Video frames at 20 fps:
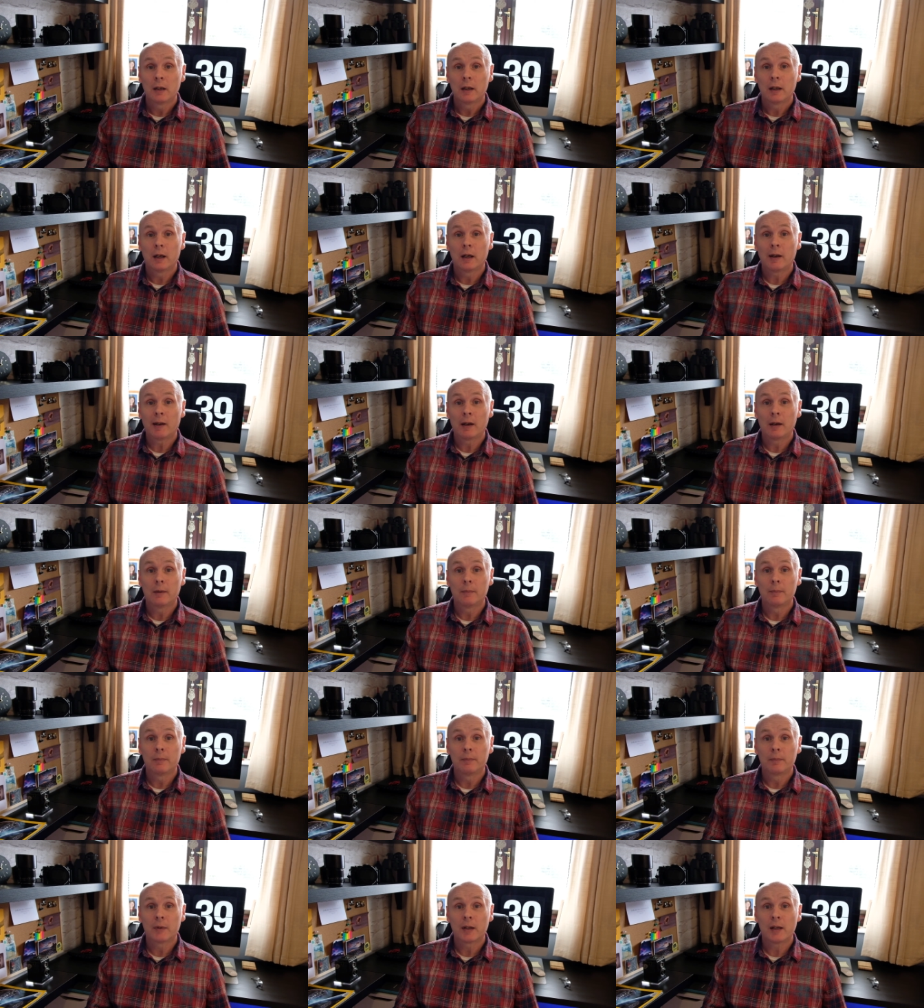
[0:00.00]

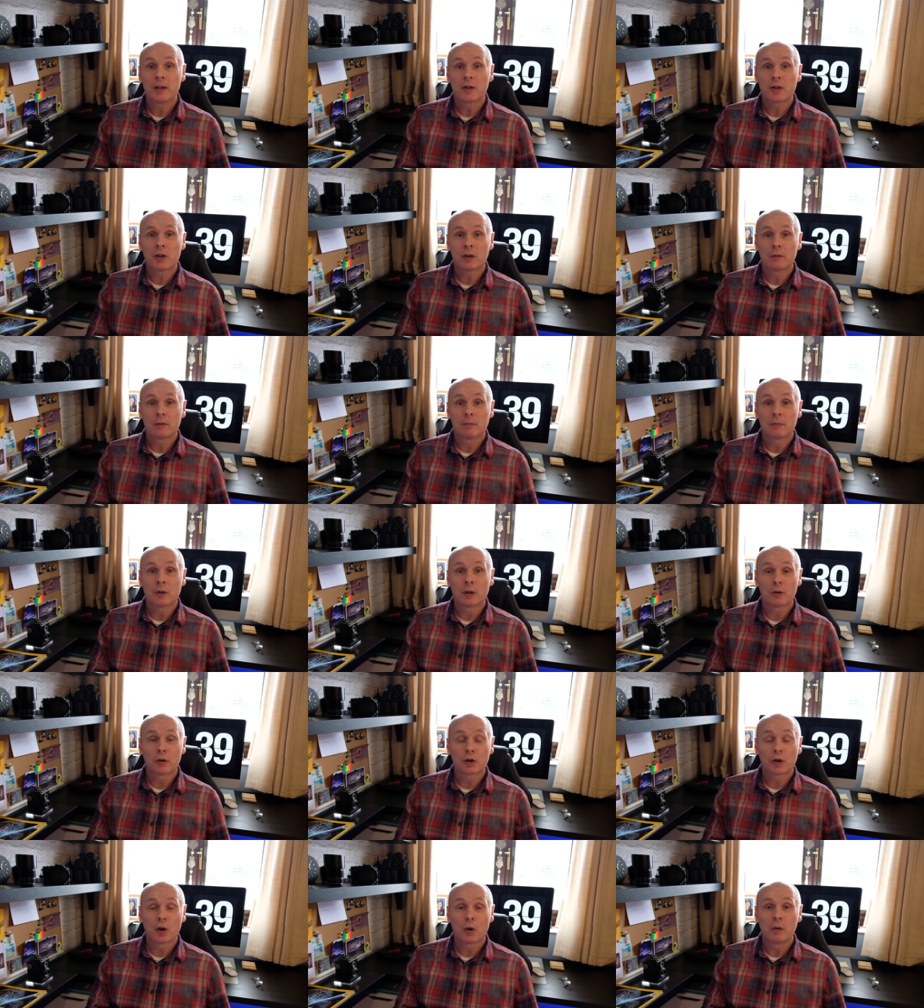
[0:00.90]
um, is
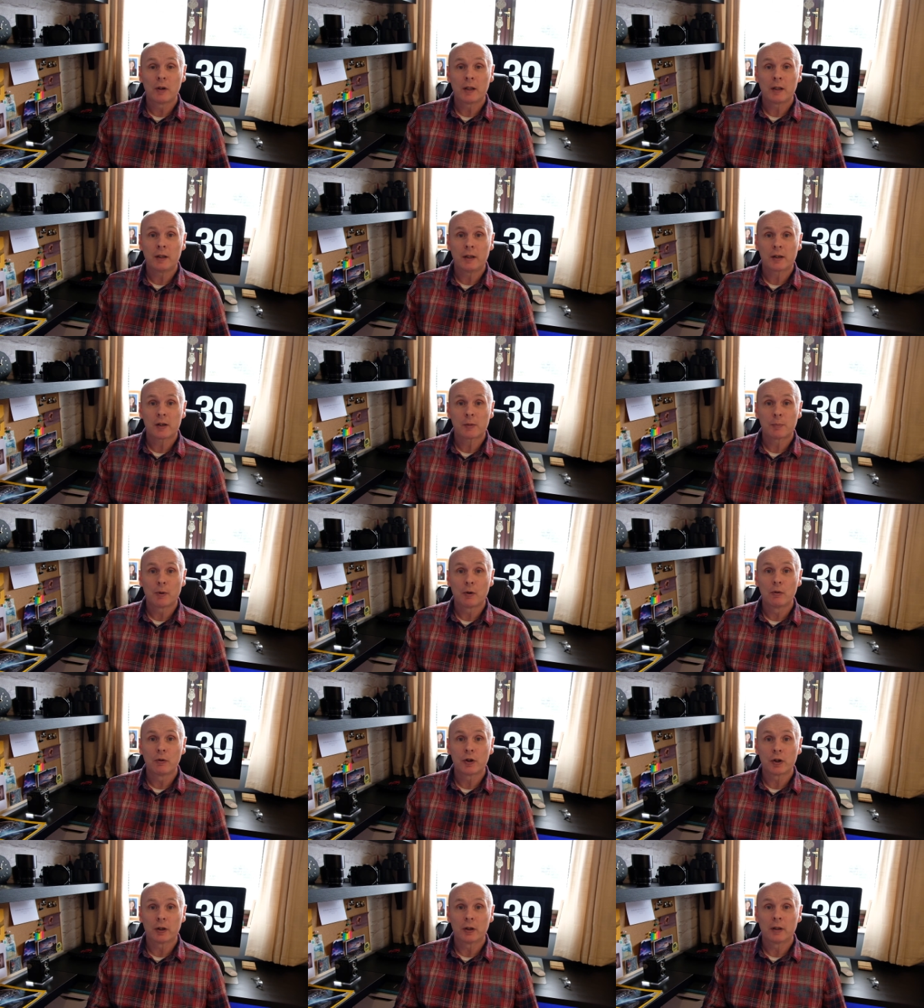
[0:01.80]
controlling the
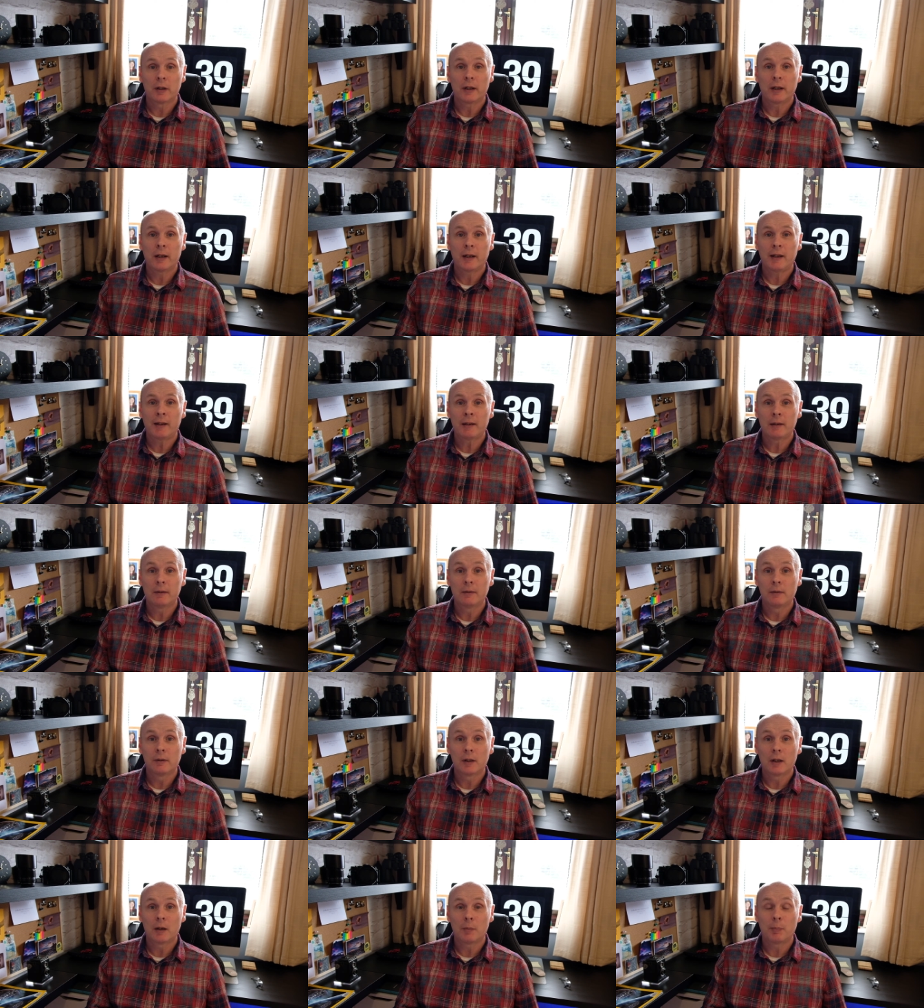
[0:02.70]
exposure
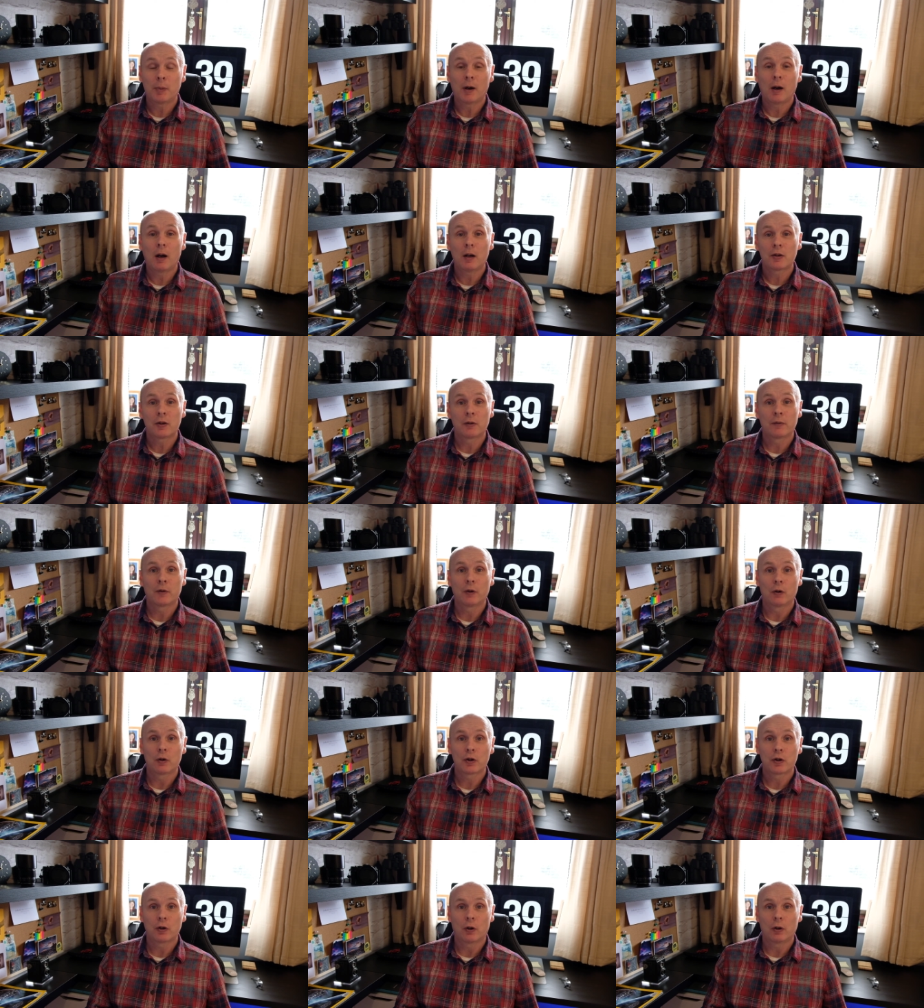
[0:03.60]
in a part of
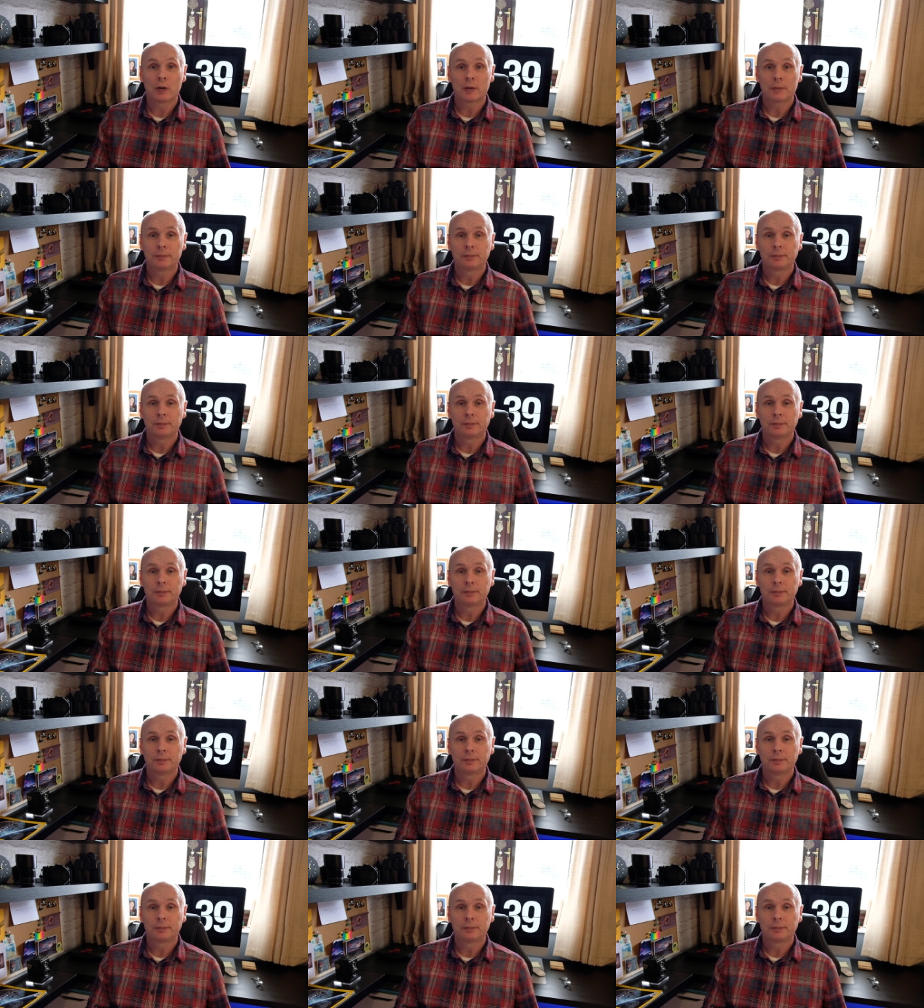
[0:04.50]
your shot.